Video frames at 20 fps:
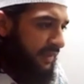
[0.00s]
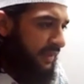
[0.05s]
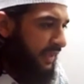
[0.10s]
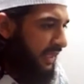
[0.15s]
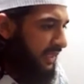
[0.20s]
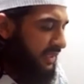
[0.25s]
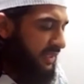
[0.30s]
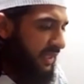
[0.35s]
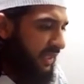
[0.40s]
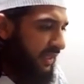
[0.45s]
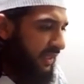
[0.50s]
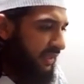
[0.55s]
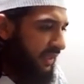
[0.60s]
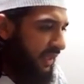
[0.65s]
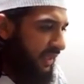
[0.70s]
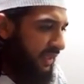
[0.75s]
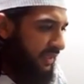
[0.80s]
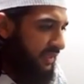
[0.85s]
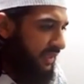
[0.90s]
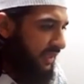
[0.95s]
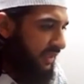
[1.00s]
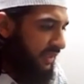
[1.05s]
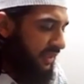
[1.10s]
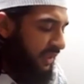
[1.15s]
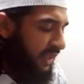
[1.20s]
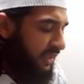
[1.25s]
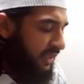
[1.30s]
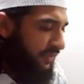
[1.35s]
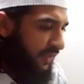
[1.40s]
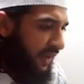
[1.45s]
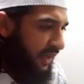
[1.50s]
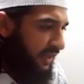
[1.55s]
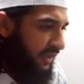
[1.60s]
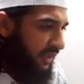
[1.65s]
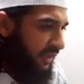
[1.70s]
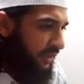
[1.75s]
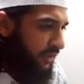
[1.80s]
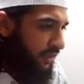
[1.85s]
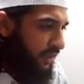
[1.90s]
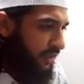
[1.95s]
Like that's fine.
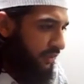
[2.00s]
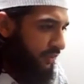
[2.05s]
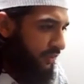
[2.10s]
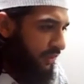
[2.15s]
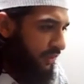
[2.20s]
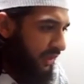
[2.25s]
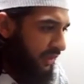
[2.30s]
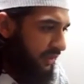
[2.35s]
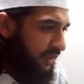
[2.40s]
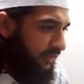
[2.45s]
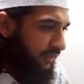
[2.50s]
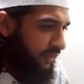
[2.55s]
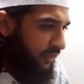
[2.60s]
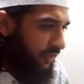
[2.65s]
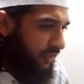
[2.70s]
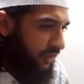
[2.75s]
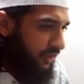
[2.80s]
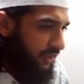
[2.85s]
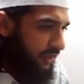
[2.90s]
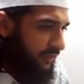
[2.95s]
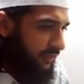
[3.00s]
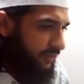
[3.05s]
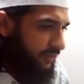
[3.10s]
Then you can do that if you want.